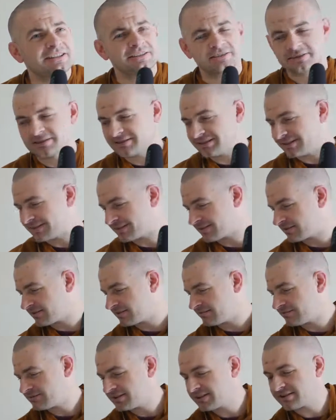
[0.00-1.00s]
So it's
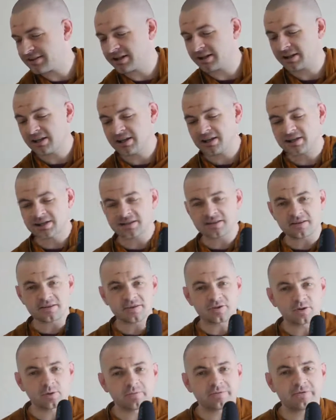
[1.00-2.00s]
like, here's the
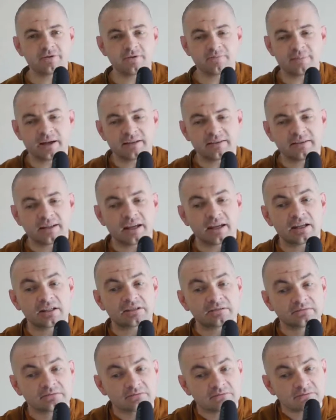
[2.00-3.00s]
soup for you, Bhante,
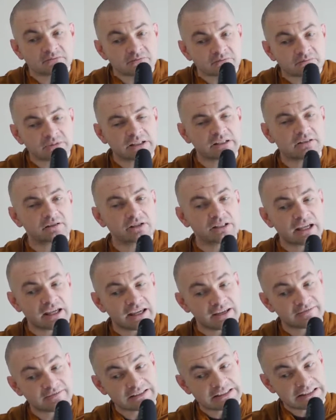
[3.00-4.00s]
but you
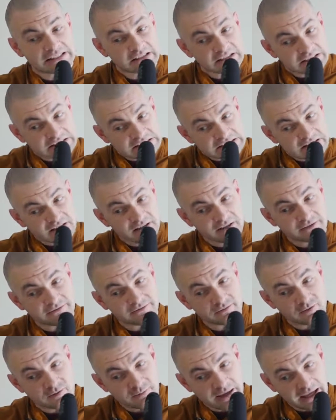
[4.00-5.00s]
have to eat it in this
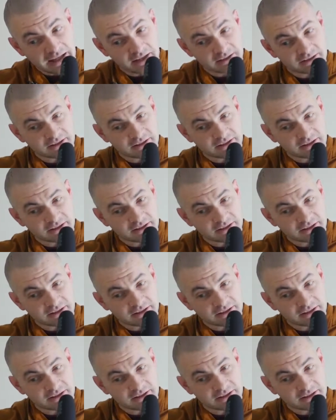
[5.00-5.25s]
format.